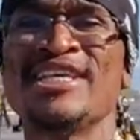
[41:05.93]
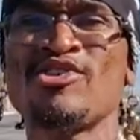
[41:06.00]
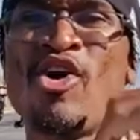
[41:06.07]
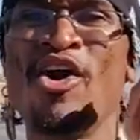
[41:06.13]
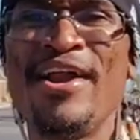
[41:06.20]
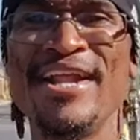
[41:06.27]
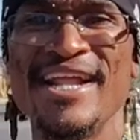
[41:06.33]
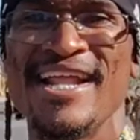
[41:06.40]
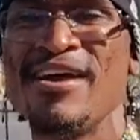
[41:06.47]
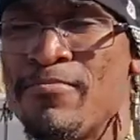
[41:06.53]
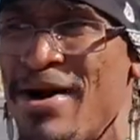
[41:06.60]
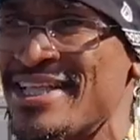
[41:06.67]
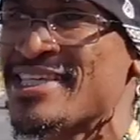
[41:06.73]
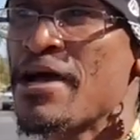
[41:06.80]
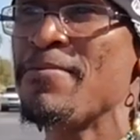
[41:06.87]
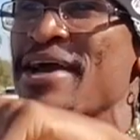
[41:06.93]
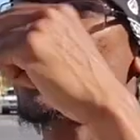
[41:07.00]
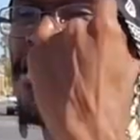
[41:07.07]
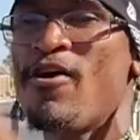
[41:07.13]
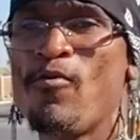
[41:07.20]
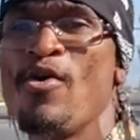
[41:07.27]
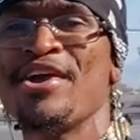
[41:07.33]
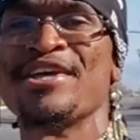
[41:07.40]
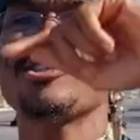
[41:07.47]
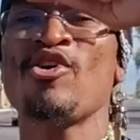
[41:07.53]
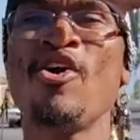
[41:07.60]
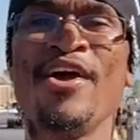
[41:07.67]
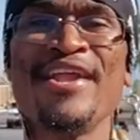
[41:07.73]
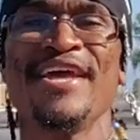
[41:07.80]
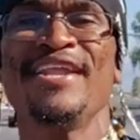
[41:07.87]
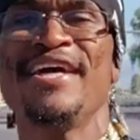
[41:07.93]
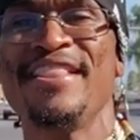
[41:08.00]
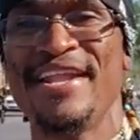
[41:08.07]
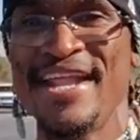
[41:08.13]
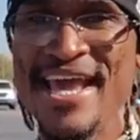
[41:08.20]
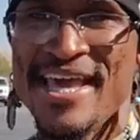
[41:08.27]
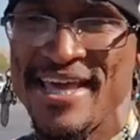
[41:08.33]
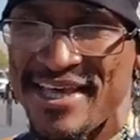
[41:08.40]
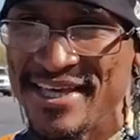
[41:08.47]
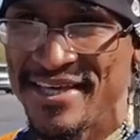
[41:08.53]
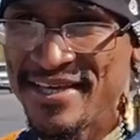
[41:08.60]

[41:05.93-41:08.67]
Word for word: It's already, by the time I get off work, it's already another day.